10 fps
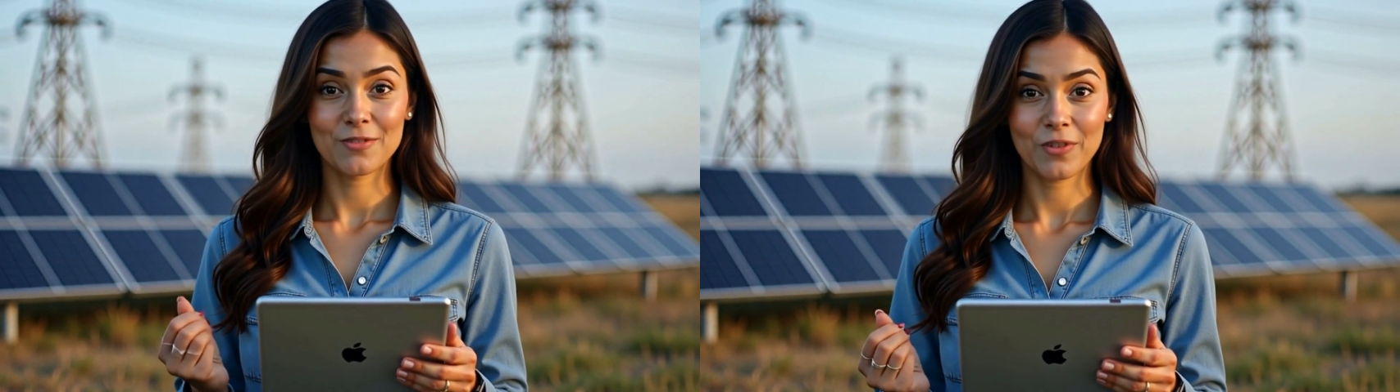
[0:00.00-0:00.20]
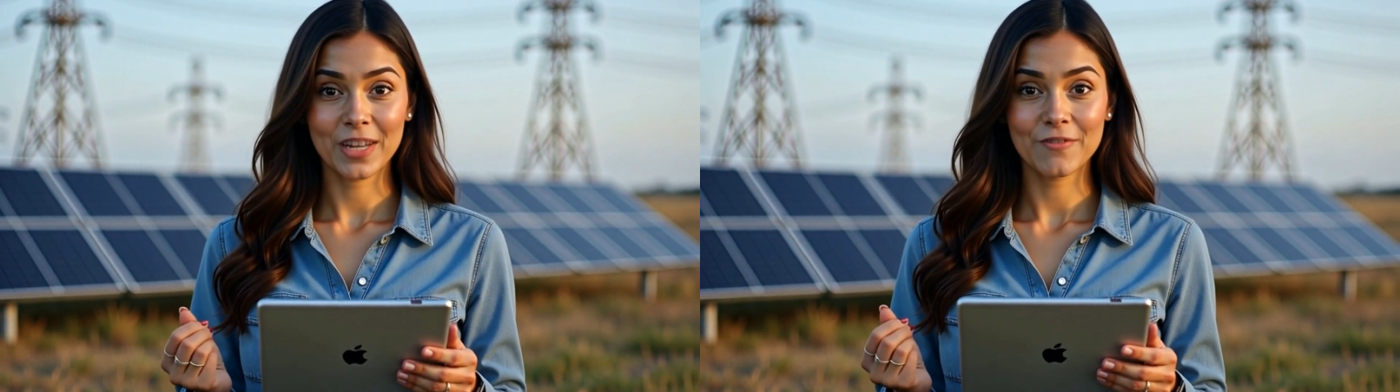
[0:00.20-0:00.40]

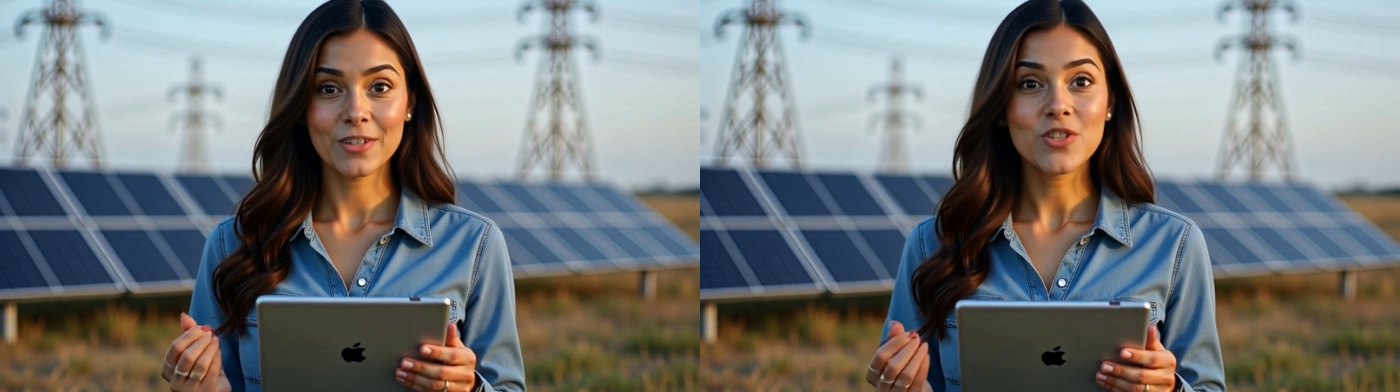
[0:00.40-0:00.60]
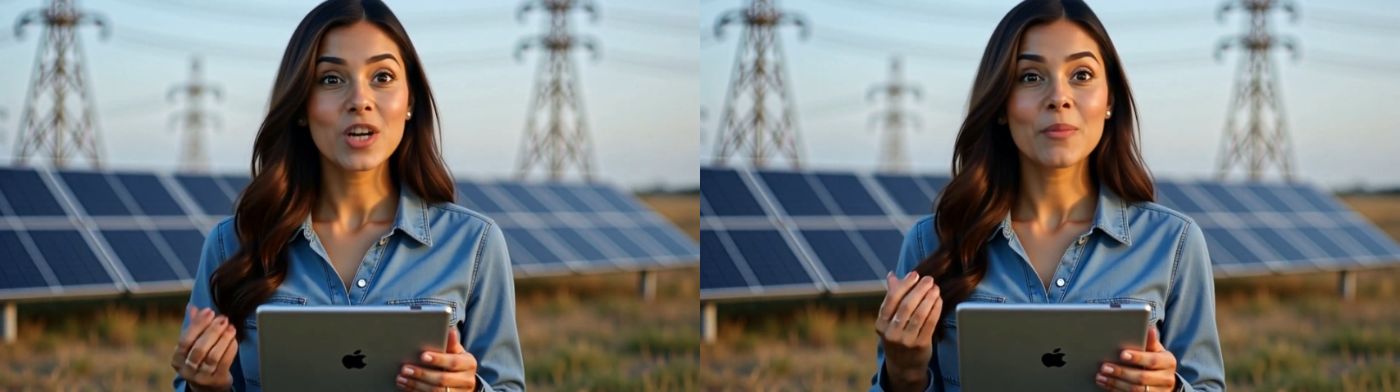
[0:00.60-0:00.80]
for even
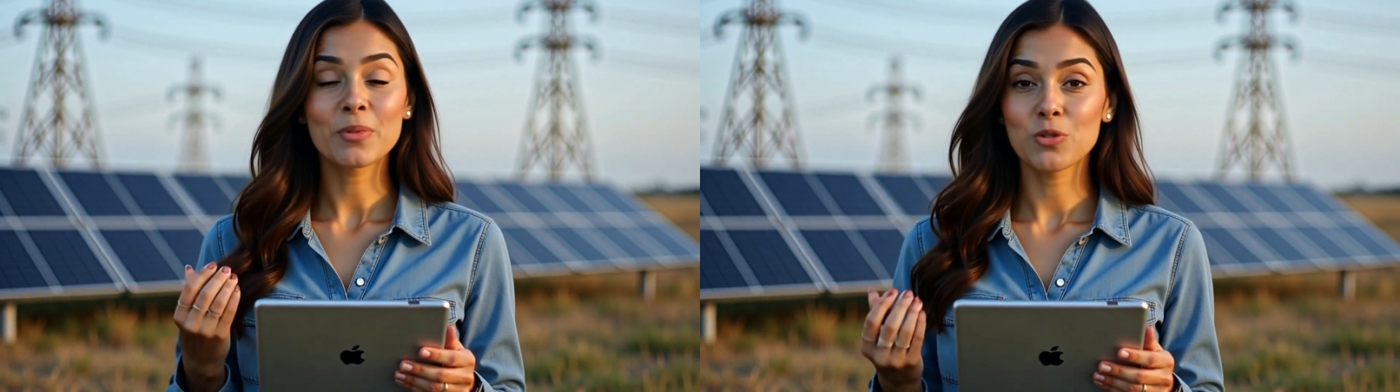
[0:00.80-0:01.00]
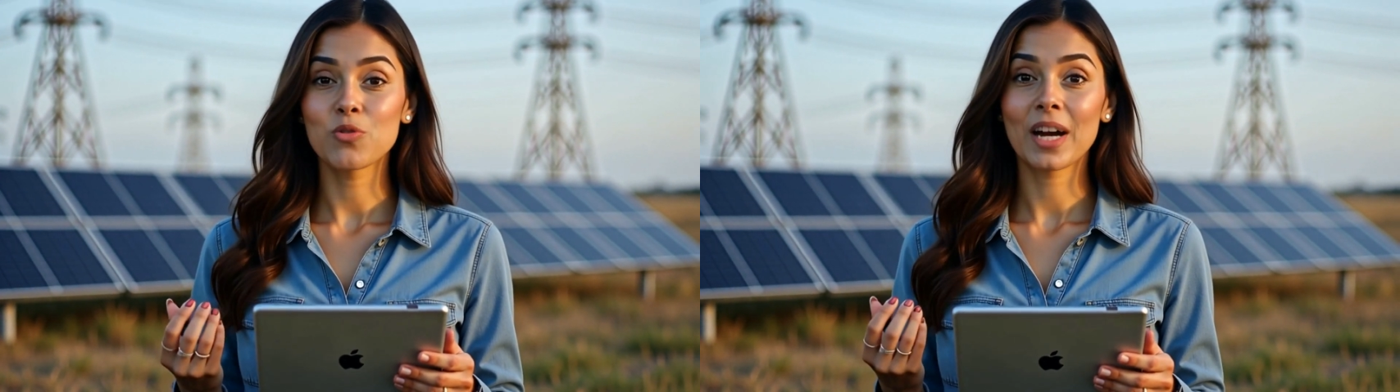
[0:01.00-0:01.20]

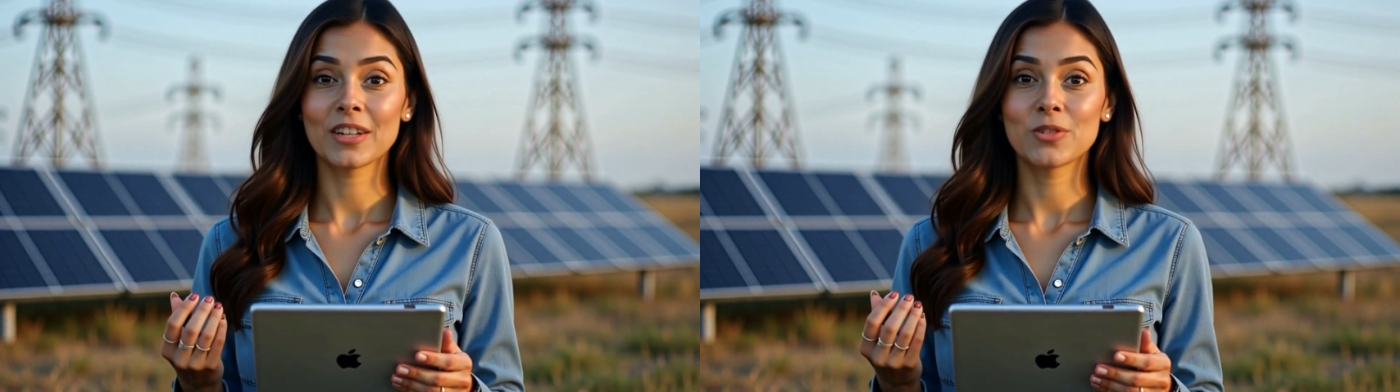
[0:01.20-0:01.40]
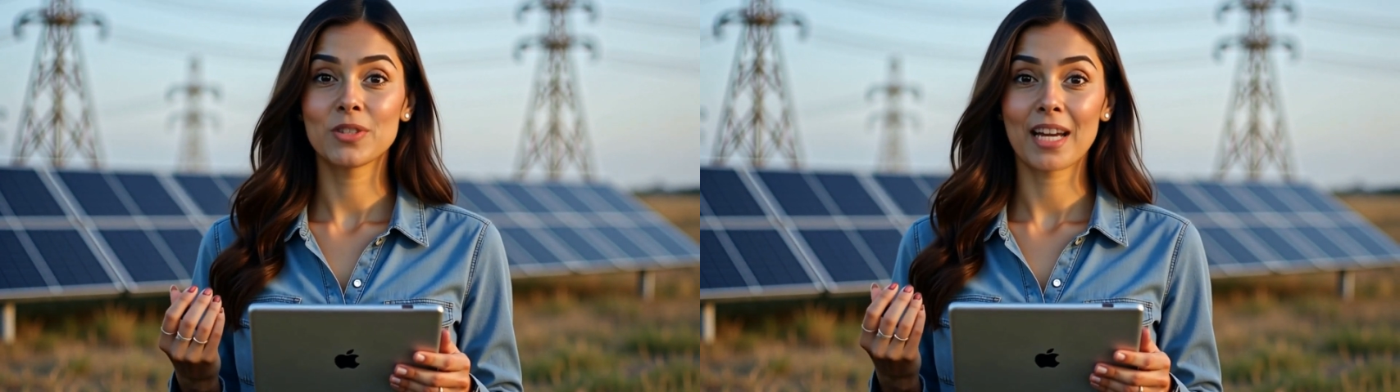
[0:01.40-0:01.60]
sharper
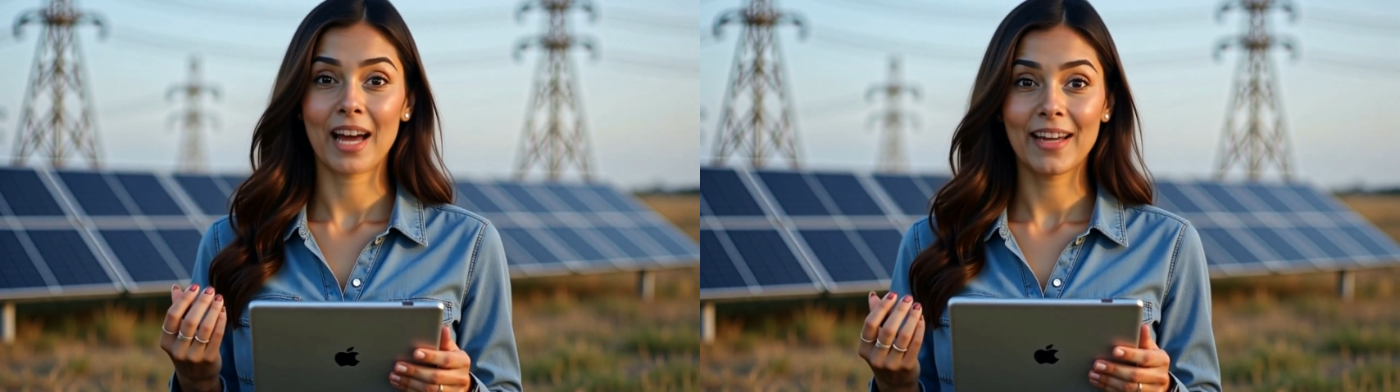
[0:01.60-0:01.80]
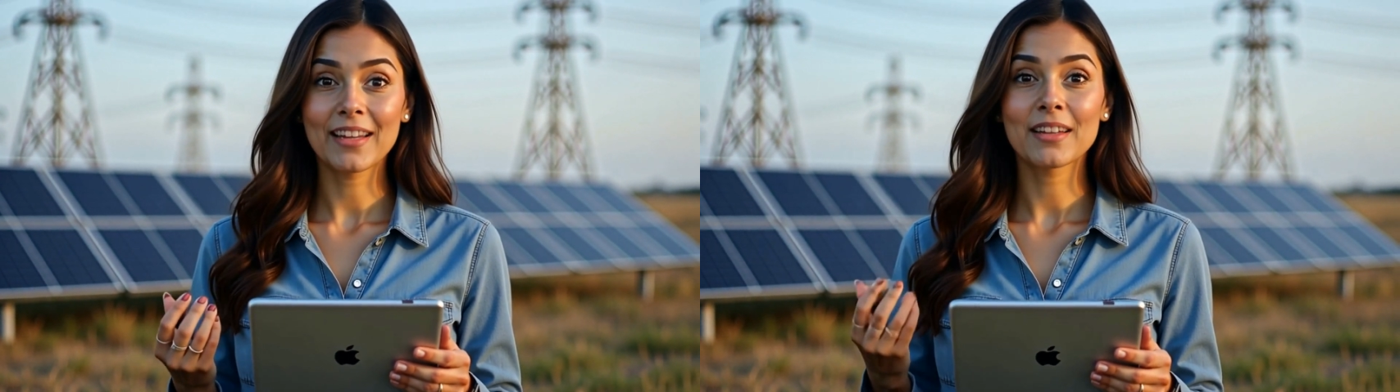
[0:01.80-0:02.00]
strategies
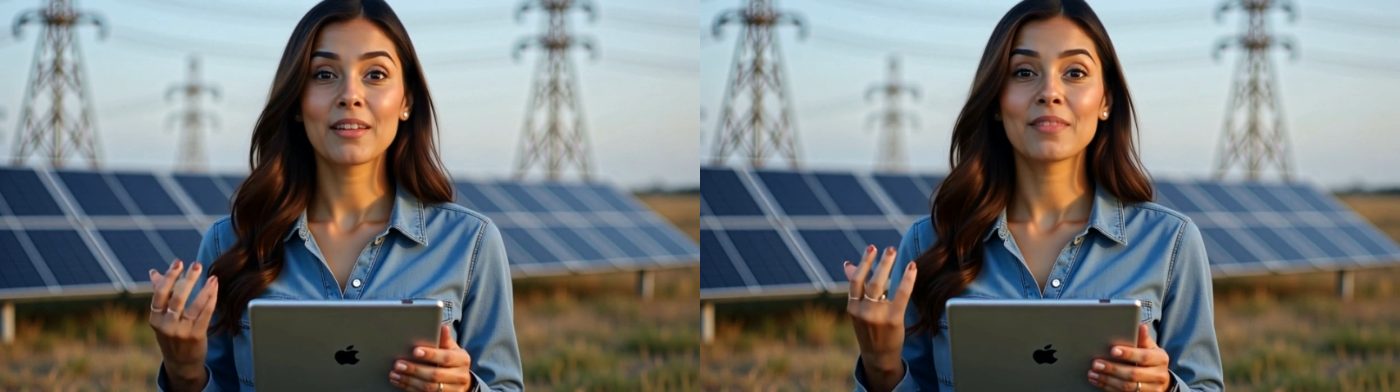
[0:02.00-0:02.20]
ahead.